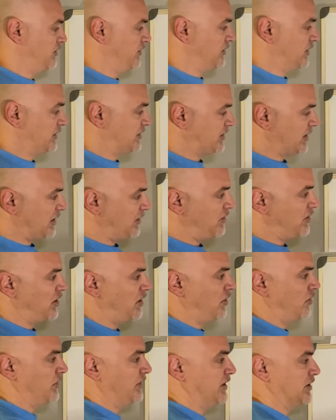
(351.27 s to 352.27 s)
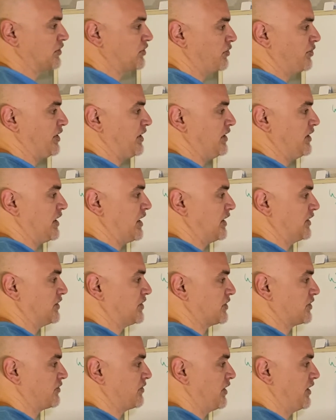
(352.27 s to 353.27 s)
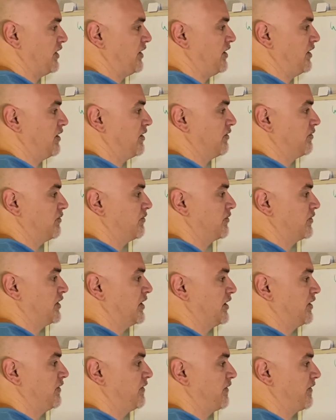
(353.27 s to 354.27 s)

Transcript: Let's say no, and this will be yes right here, okay?